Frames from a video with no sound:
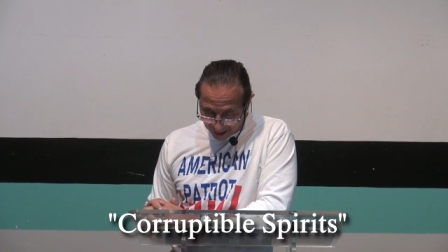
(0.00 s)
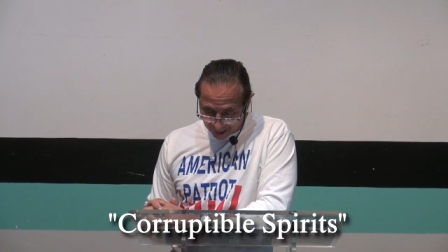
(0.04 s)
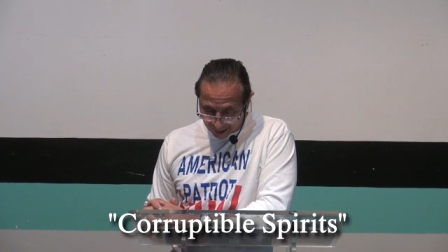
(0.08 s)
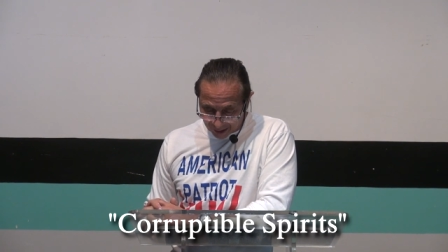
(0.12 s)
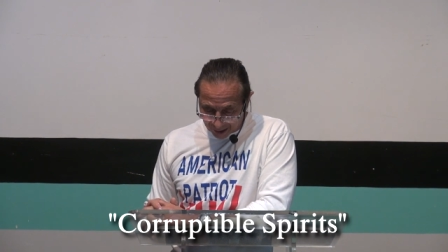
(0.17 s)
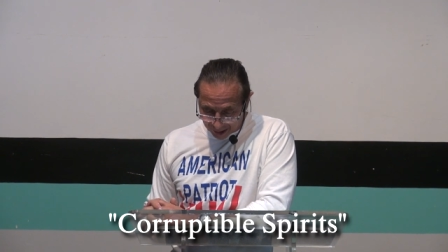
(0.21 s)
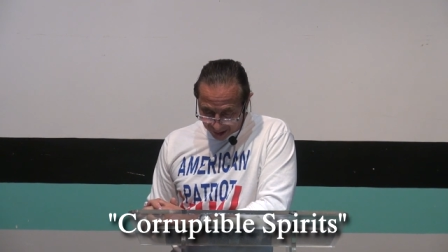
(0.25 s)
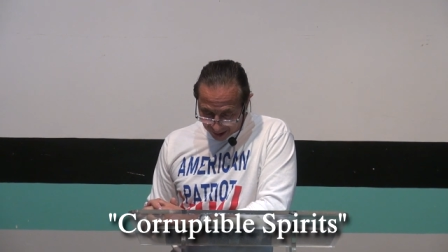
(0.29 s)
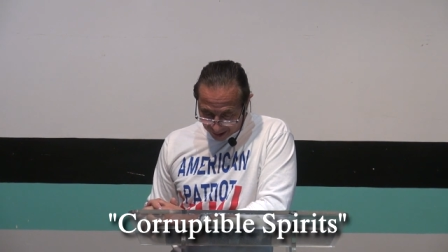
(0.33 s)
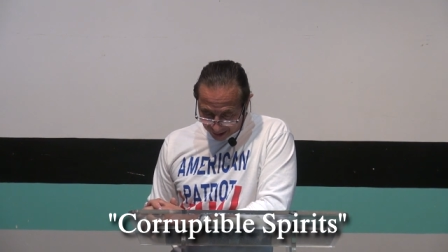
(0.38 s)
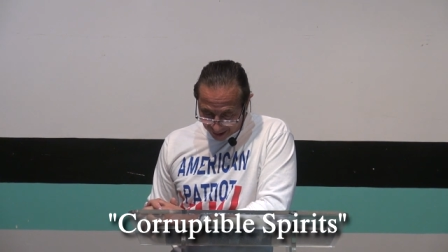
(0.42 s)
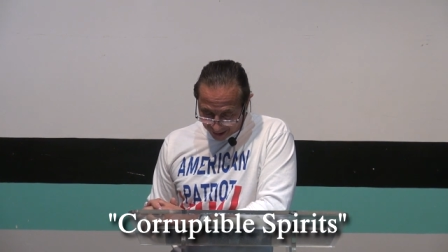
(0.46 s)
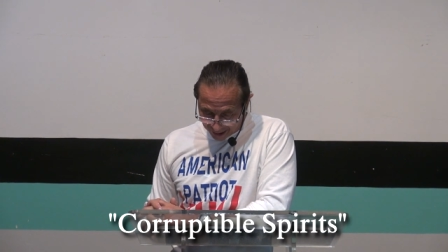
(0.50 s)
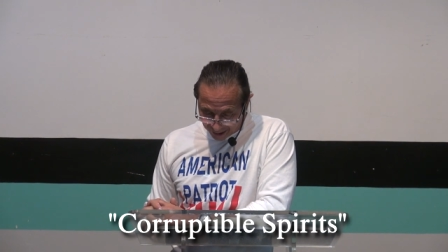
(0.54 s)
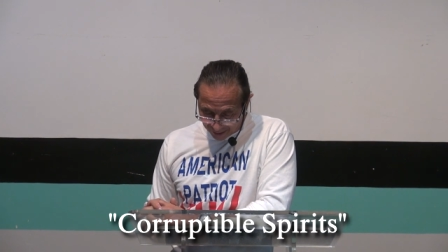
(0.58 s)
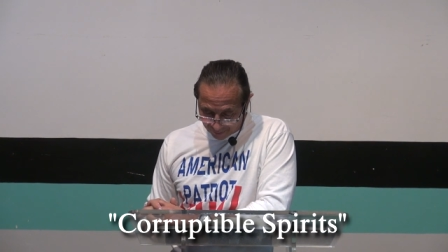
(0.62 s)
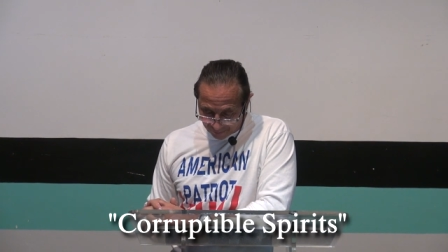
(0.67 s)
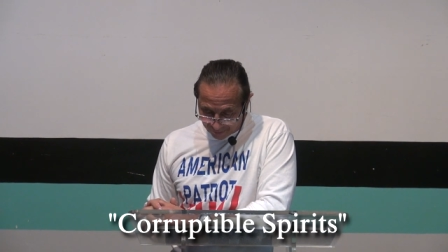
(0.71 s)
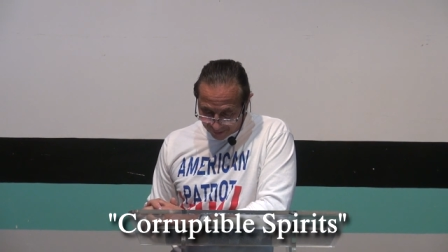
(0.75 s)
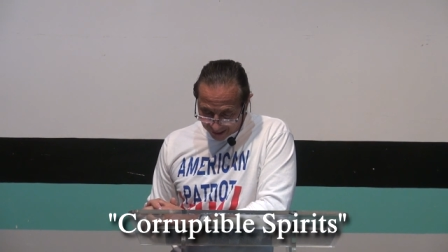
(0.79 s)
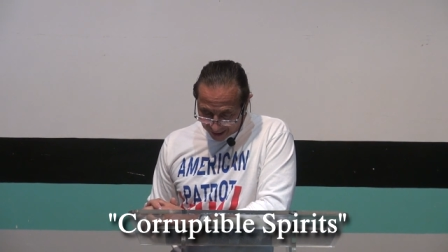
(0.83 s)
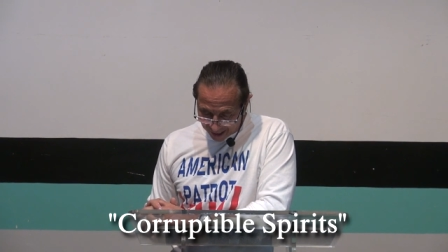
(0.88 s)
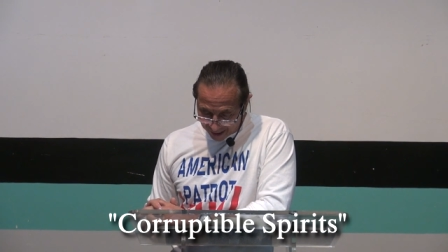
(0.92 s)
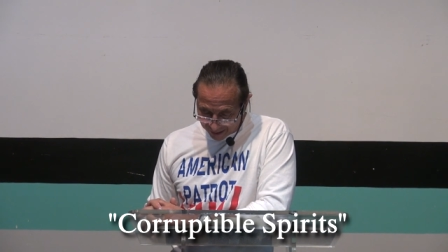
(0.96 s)
The sting
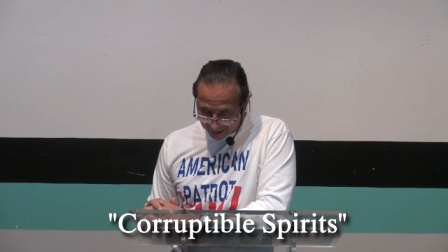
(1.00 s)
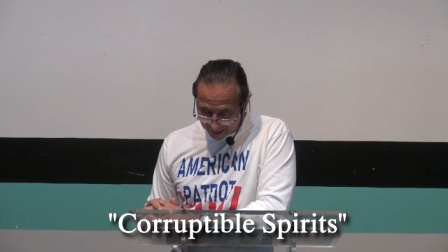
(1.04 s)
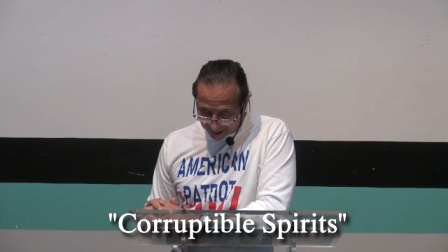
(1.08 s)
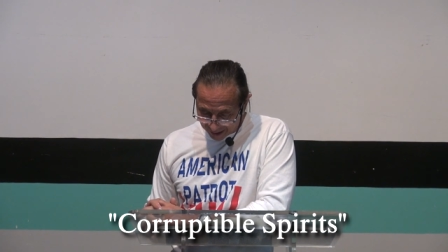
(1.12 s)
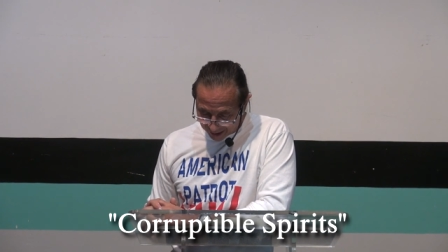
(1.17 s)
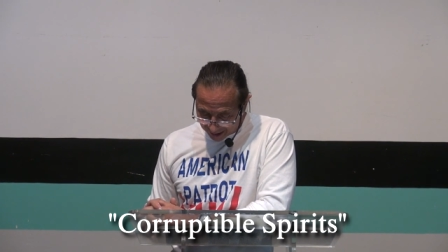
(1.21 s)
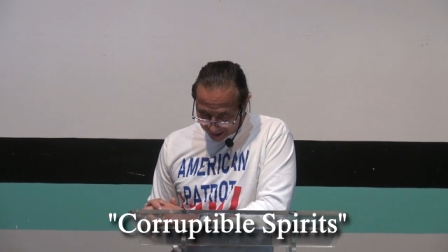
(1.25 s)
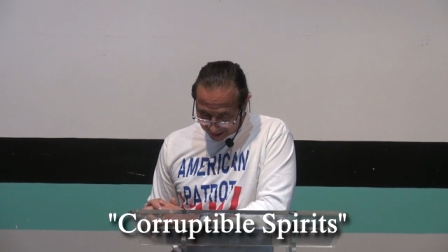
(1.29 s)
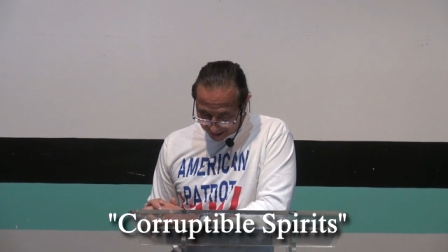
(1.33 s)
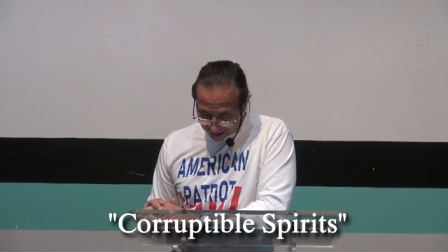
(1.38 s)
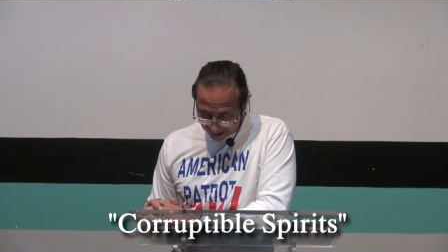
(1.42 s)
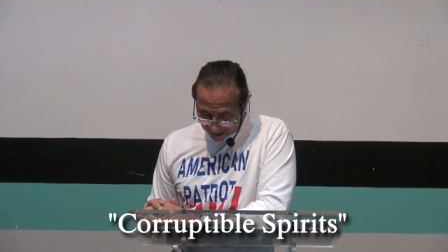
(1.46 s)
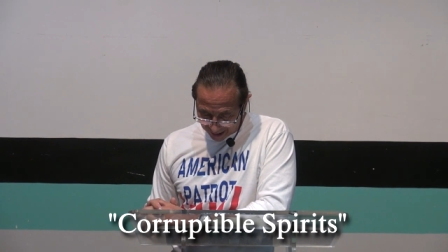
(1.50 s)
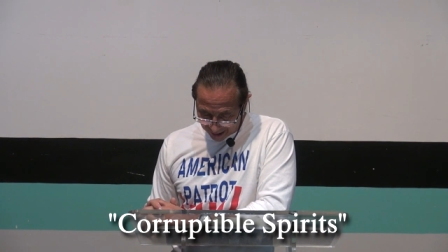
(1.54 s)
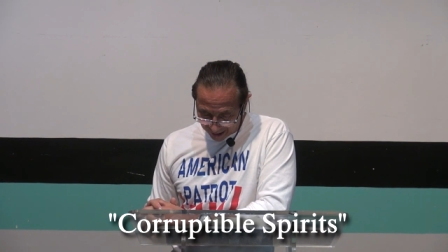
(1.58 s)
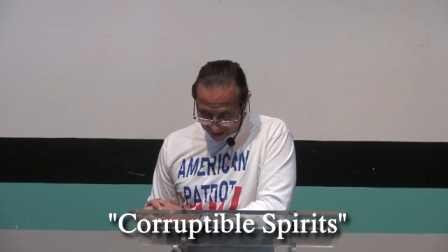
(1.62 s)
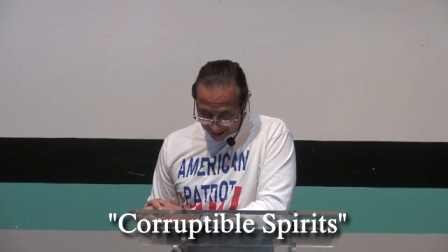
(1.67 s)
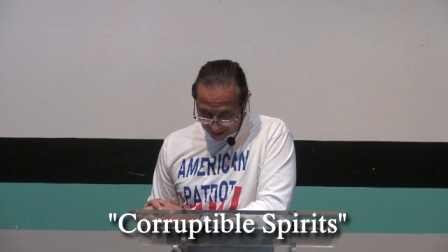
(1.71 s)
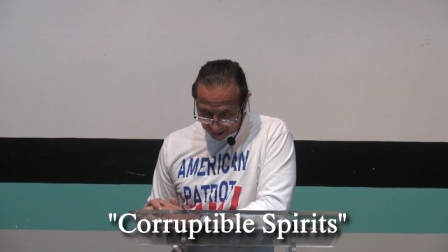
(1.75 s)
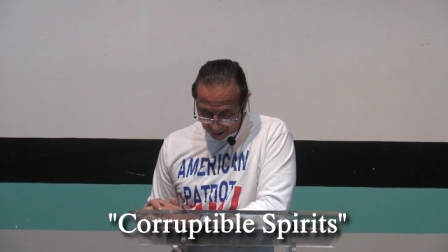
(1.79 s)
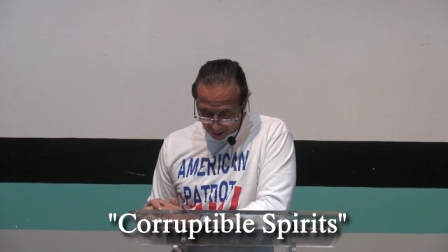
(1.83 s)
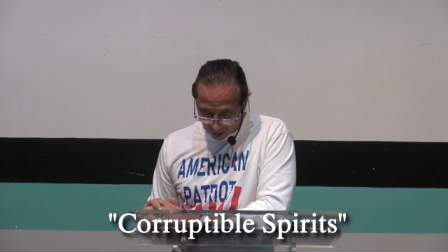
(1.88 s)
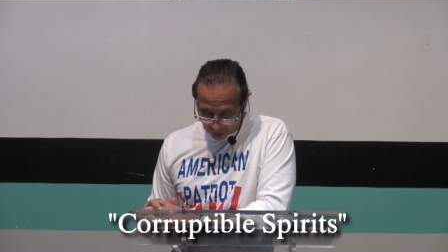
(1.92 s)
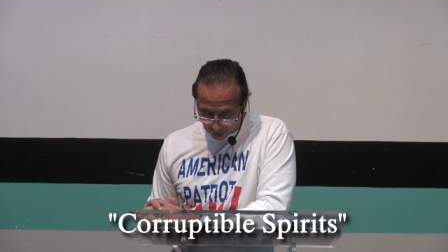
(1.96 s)
of death is sin, and the